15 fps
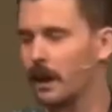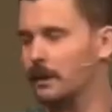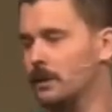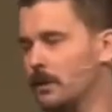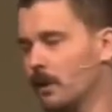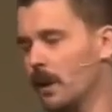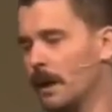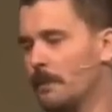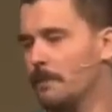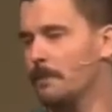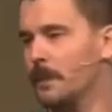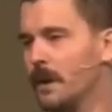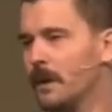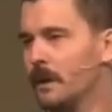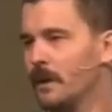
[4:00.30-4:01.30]
last
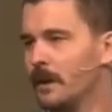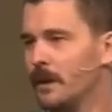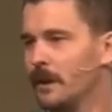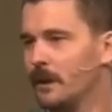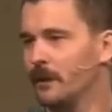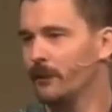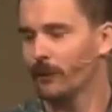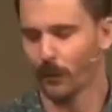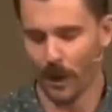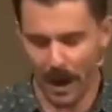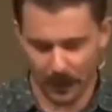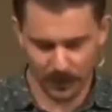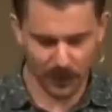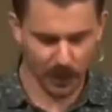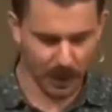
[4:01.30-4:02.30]
time for
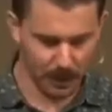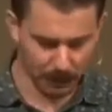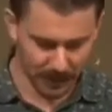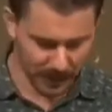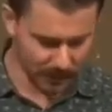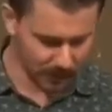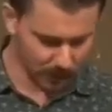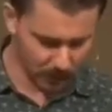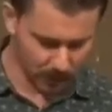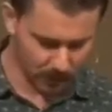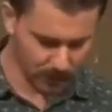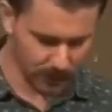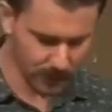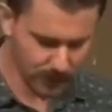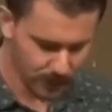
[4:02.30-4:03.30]
our time in
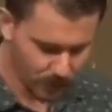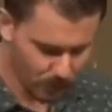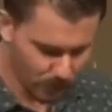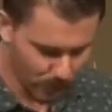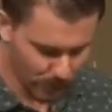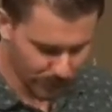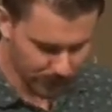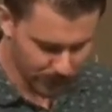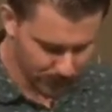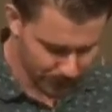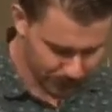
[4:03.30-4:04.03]
God's word.